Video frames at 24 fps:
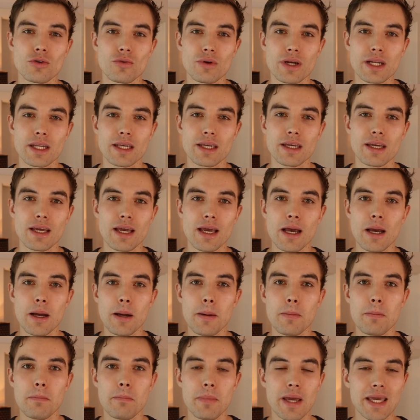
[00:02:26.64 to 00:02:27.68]
already
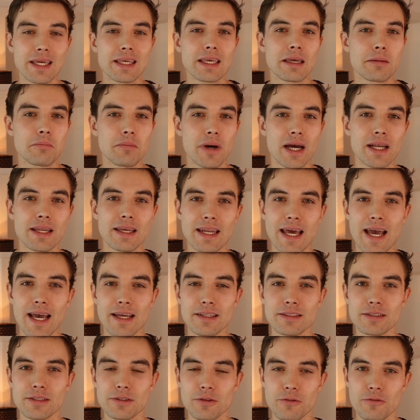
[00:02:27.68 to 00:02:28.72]
making money and
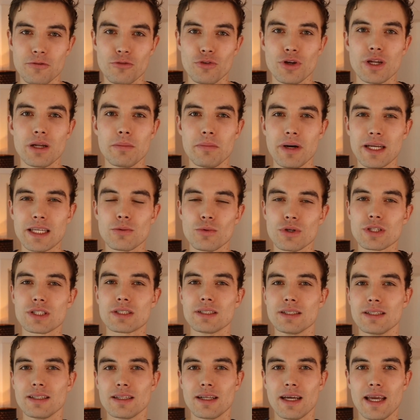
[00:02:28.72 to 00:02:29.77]
had the freedom, but he was
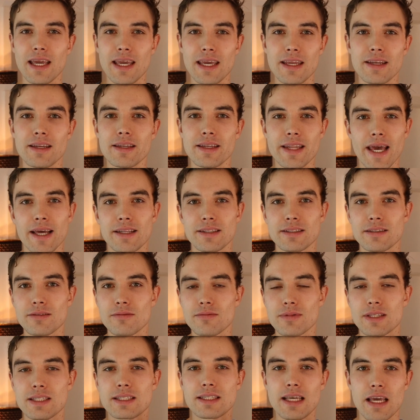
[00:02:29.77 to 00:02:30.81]
still in that
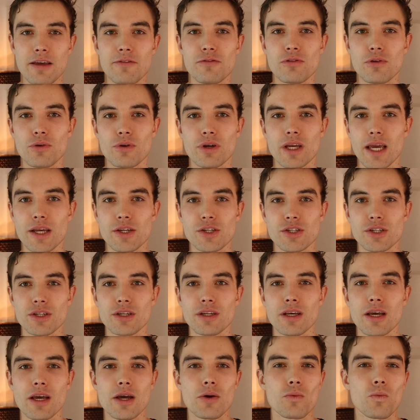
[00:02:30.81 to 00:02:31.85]
safe
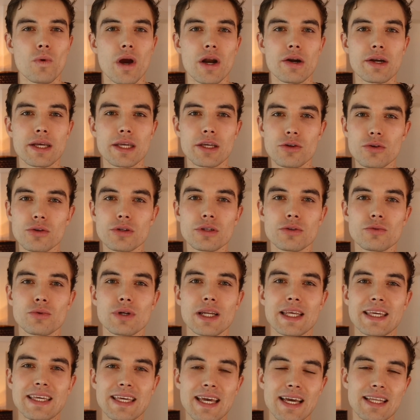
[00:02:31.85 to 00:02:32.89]
location where he couldn't
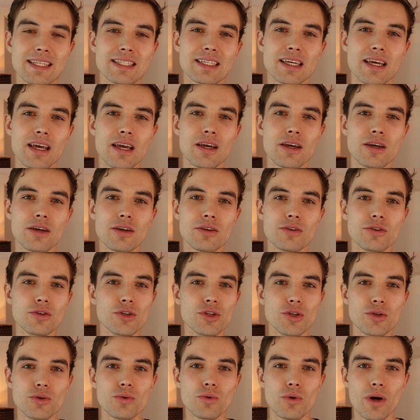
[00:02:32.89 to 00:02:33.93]
really get
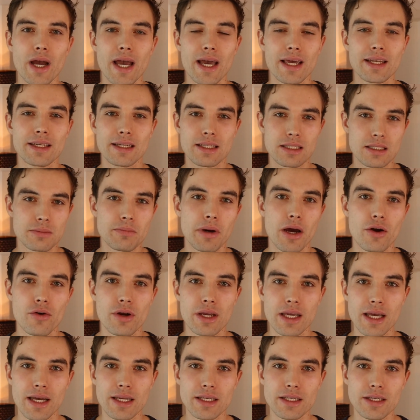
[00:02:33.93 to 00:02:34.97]
new and
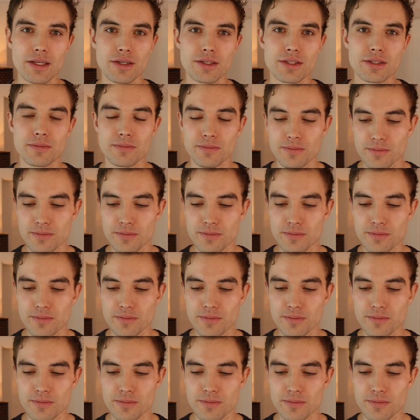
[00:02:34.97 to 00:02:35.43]
inspiring ideas.